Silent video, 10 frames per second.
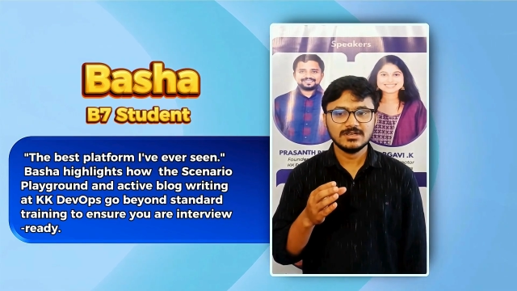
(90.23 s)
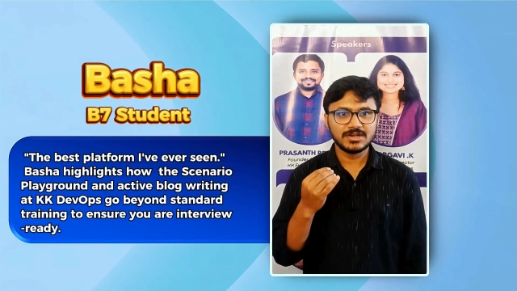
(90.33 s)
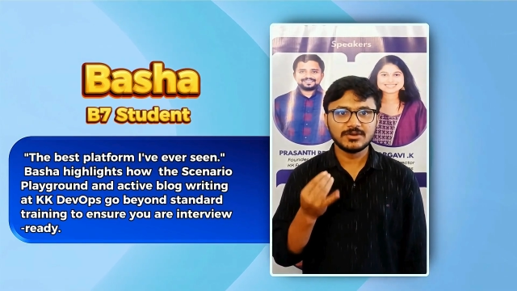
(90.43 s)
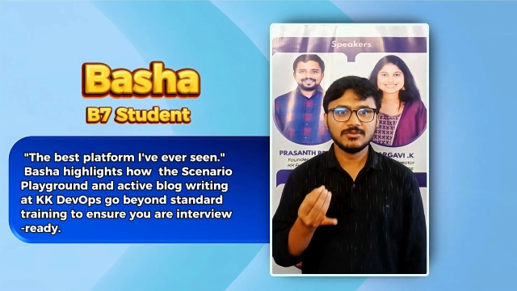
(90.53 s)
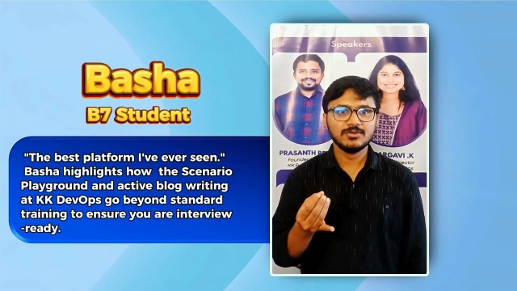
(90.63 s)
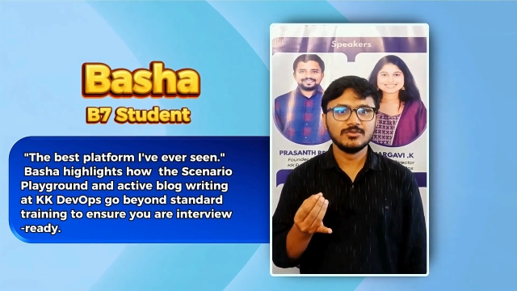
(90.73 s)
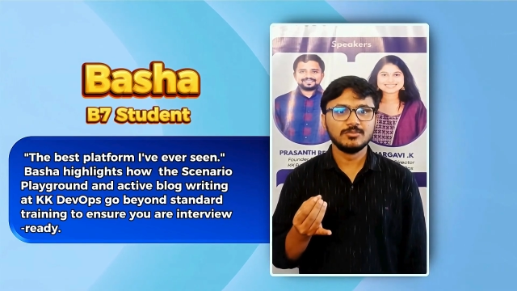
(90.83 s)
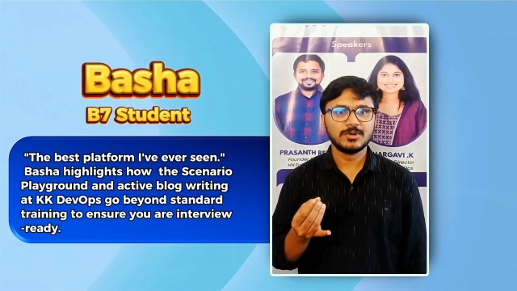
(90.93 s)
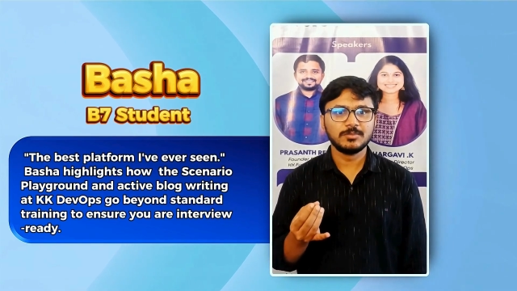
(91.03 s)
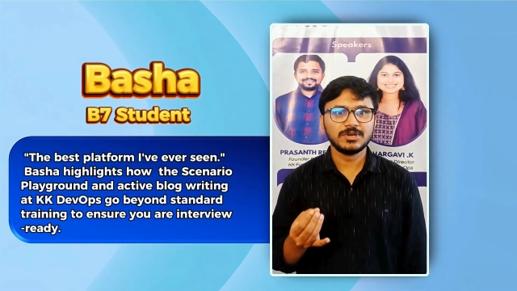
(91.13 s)

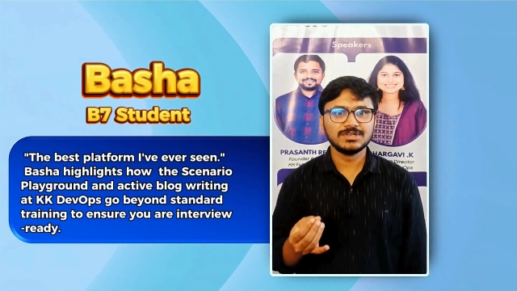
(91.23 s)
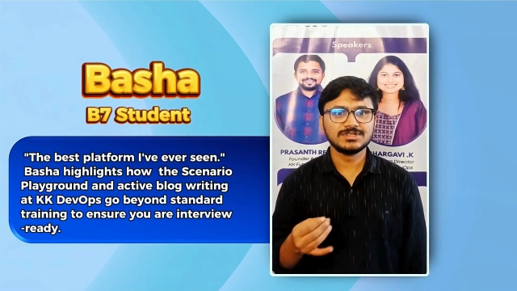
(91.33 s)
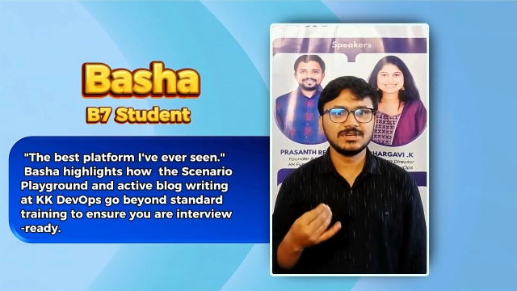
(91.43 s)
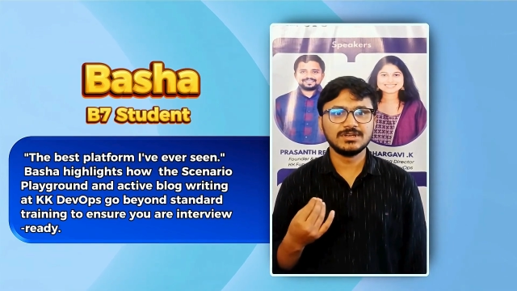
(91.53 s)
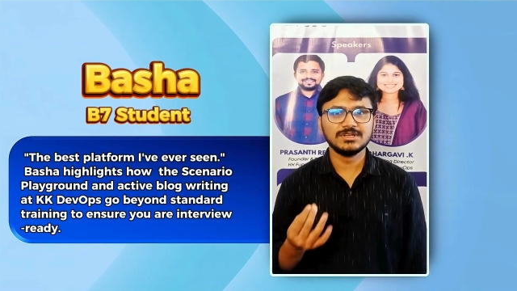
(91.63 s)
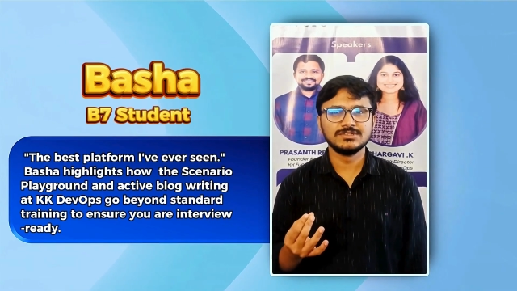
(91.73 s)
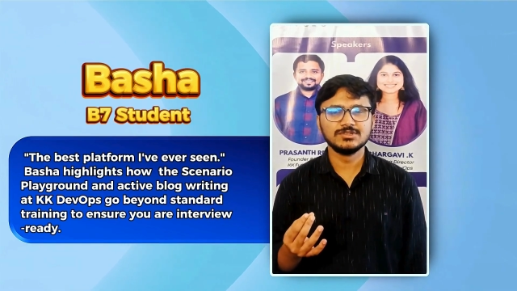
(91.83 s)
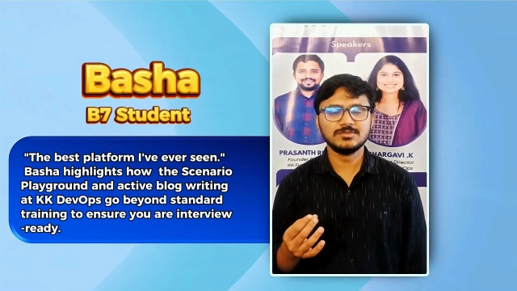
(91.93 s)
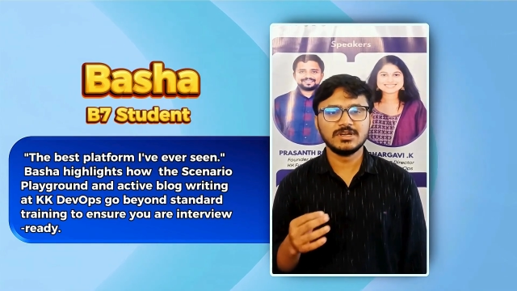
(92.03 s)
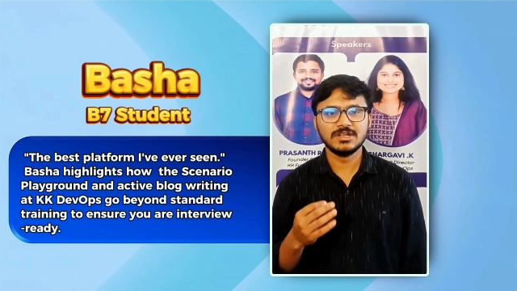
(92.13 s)
interview preparation,
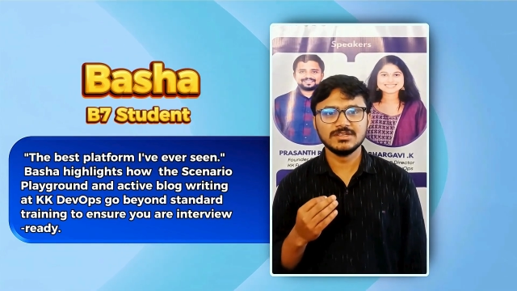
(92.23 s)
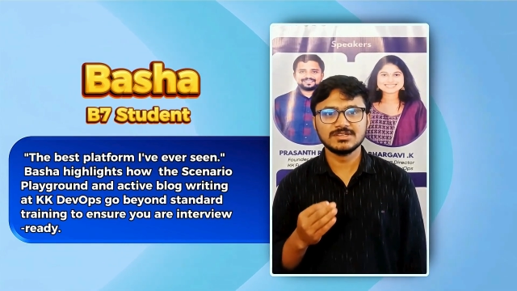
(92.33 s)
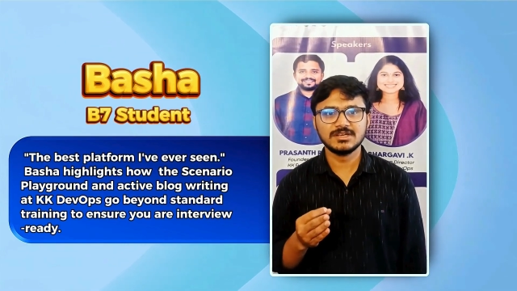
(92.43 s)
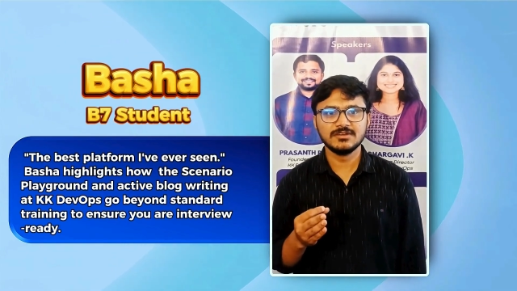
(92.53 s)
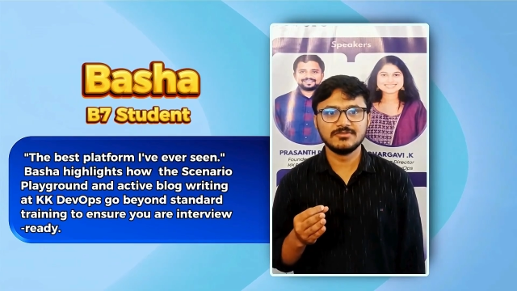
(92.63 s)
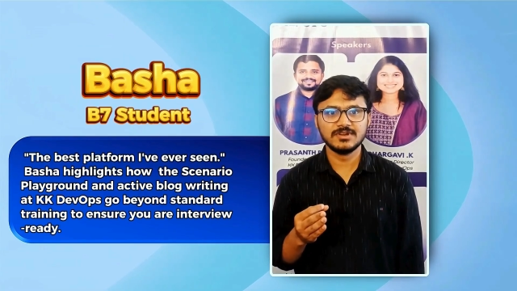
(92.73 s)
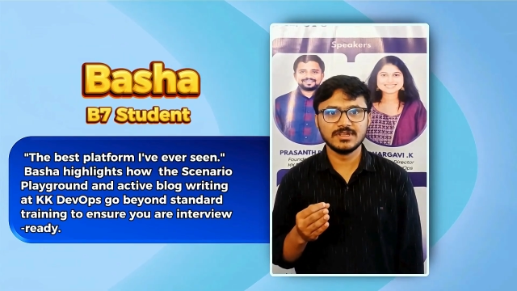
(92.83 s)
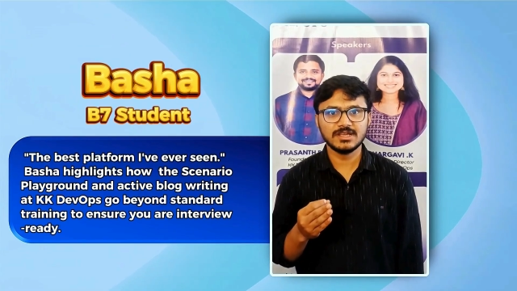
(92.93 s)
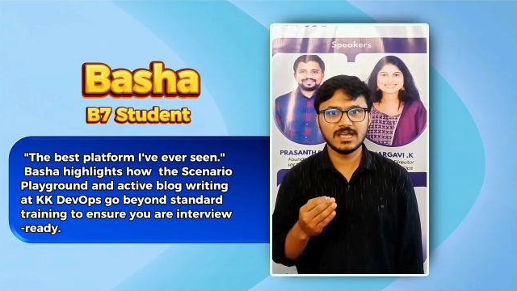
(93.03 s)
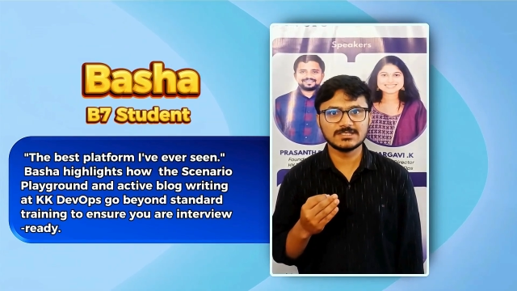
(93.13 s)
resume, and each and
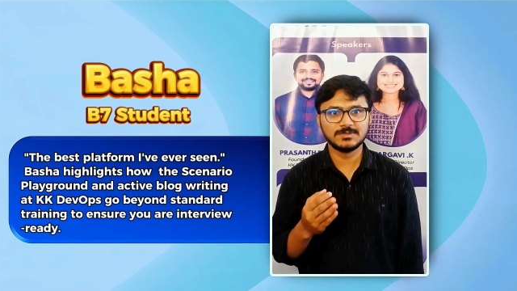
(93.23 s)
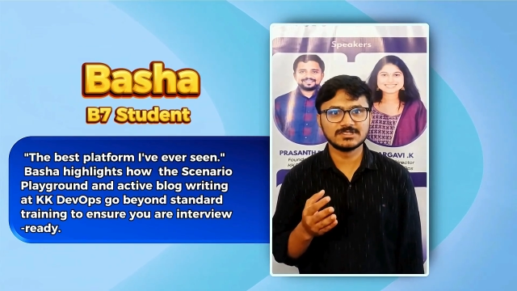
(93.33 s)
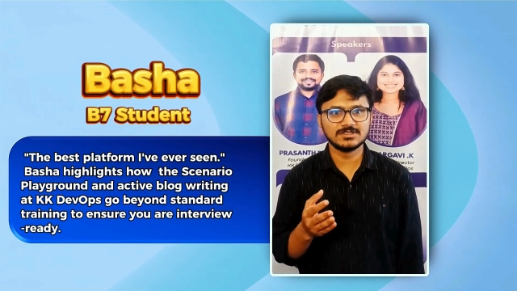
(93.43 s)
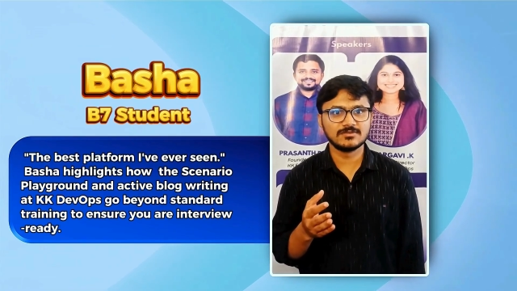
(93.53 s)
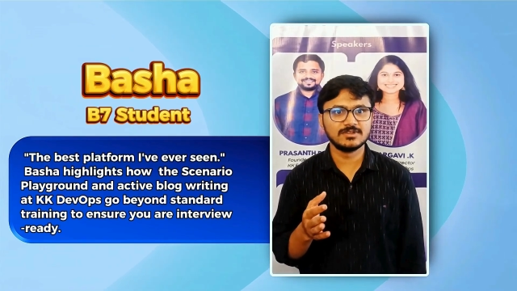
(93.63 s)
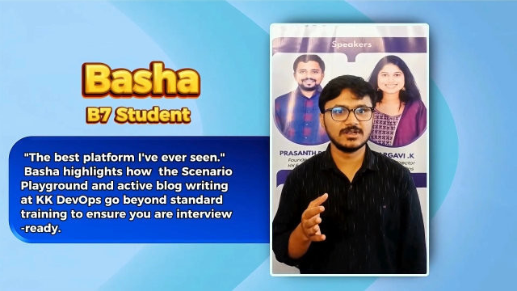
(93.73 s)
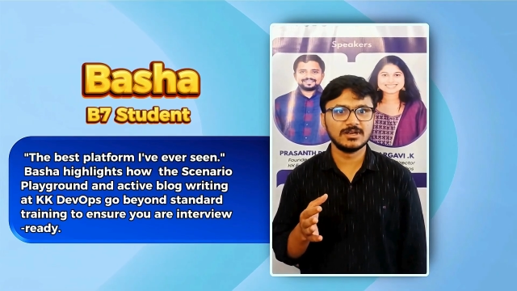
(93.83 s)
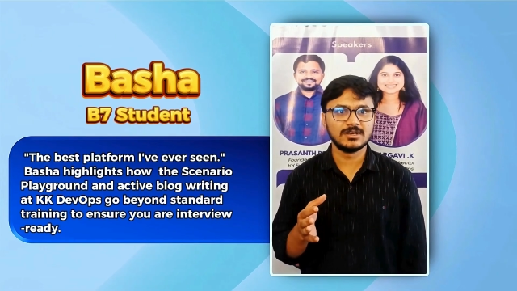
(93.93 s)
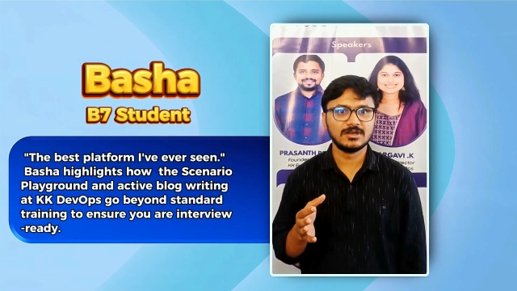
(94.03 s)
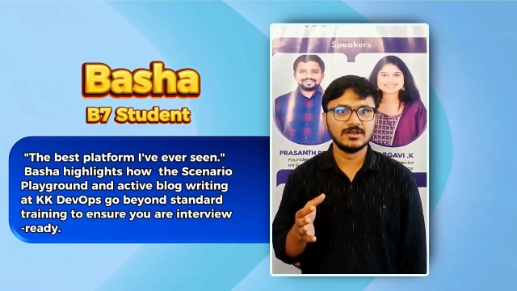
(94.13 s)
every aspects of
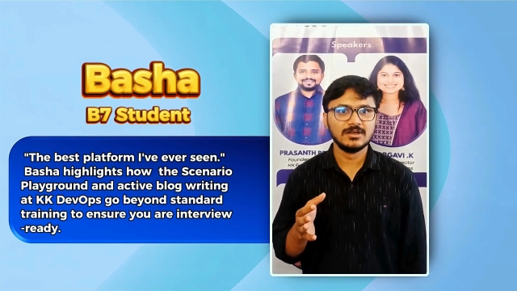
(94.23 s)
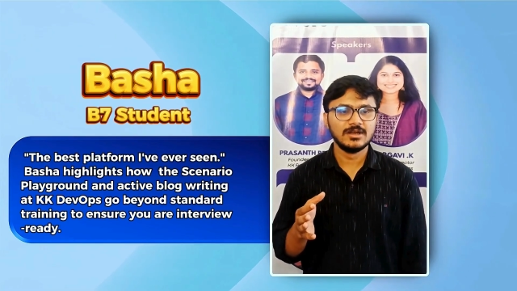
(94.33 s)
the